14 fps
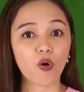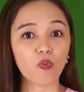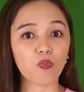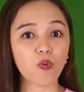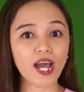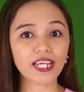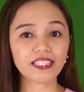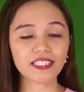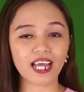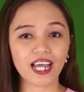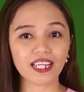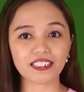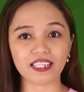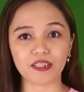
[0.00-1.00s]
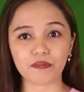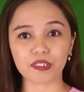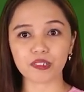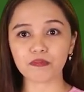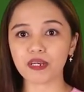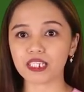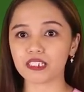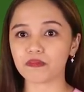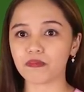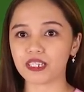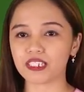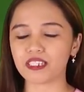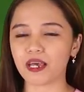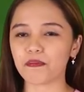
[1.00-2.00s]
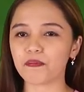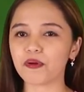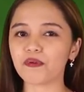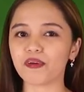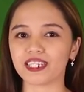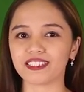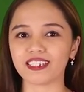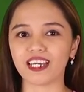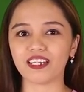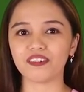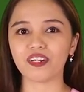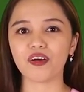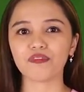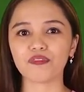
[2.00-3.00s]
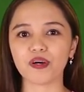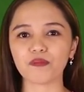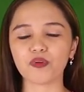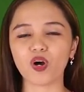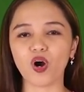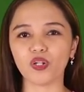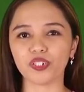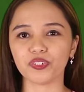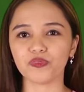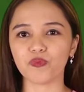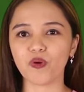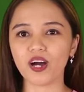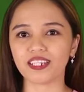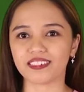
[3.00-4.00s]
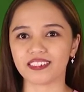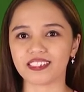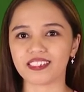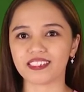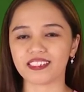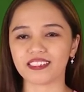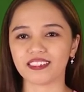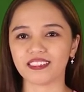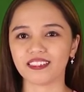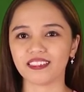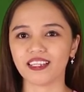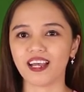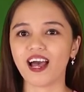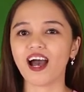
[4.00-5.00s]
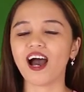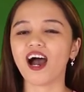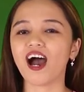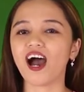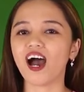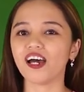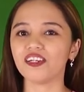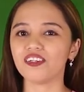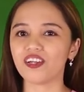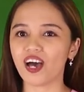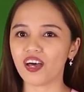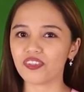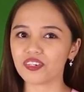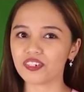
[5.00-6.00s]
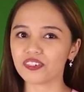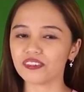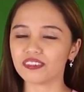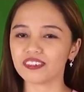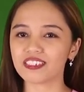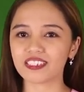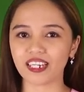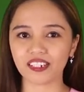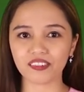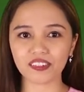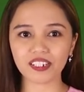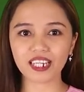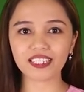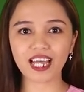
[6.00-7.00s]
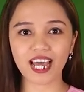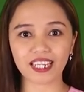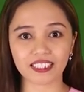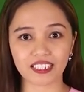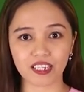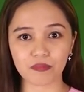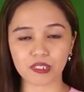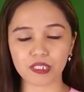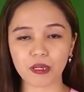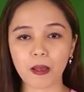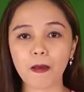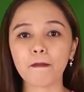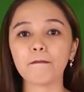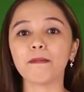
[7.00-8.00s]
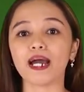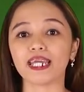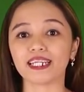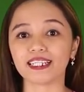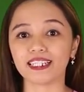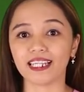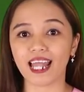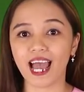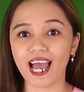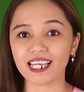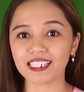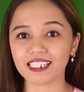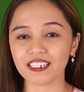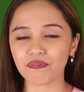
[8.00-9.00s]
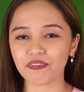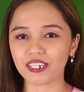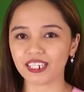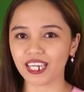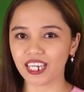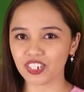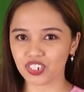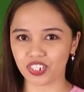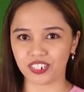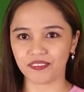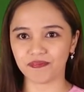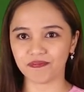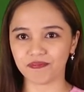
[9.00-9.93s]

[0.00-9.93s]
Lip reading: White items must be separated from colored ones. Another, segregate items by classification,